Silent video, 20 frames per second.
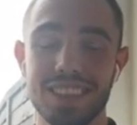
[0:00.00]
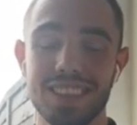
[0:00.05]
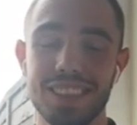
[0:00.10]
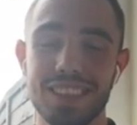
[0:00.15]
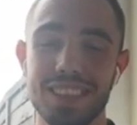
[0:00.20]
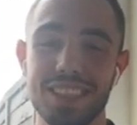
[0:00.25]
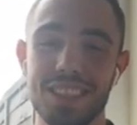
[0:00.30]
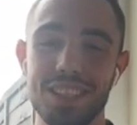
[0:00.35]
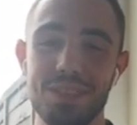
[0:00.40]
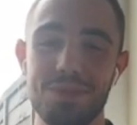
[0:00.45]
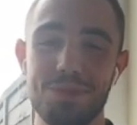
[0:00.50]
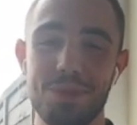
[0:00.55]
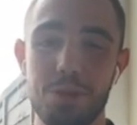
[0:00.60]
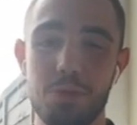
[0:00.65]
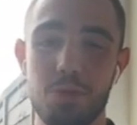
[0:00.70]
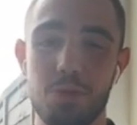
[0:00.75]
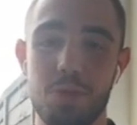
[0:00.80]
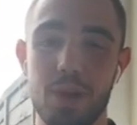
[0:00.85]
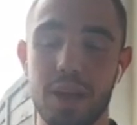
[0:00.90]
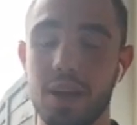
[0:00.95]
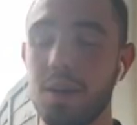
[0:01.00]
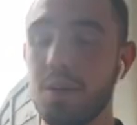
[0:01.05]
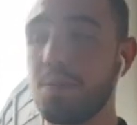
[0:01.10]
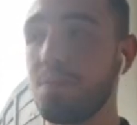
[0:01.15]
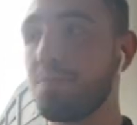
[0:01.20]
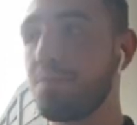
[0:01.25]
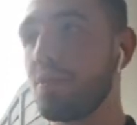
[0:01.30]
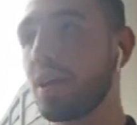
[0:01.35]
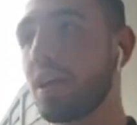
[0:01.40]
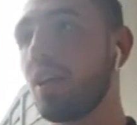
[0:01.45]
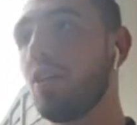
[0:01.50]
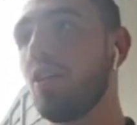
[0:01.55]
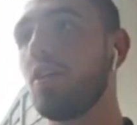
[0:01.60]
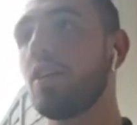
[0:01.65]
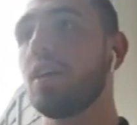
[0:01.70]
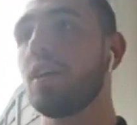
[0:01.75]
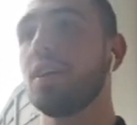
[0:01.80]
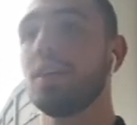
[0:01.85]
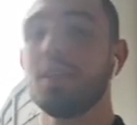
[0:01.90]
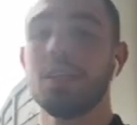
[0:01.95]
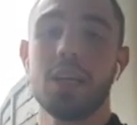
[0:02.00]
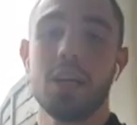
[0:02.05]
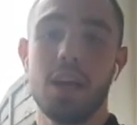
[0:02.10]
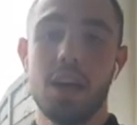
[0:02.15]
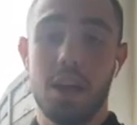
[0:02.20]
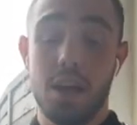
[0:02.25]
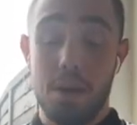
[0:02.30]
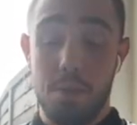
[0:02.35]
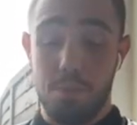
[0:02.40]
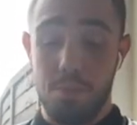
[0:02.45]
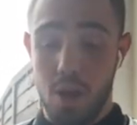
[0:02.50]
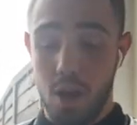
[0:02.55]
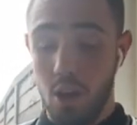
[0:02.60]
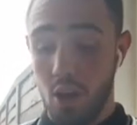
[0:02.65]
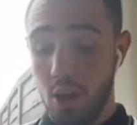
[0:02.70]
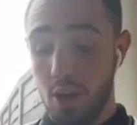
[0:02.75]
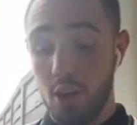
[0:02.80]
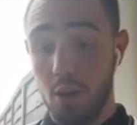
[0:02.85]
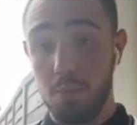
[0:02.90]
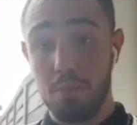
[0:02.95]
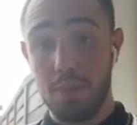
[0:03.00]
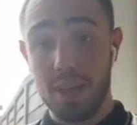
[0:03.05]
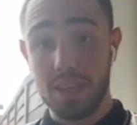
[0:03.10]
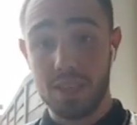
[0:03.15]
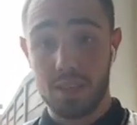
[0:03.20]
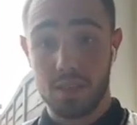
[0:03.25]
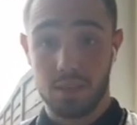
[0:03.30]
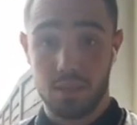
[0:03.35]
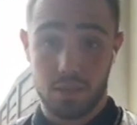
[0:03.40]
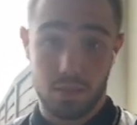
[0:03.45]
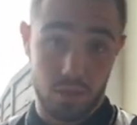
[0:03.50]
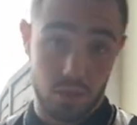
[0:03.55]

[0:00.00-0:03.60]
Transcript: It would bring a lot of numbers,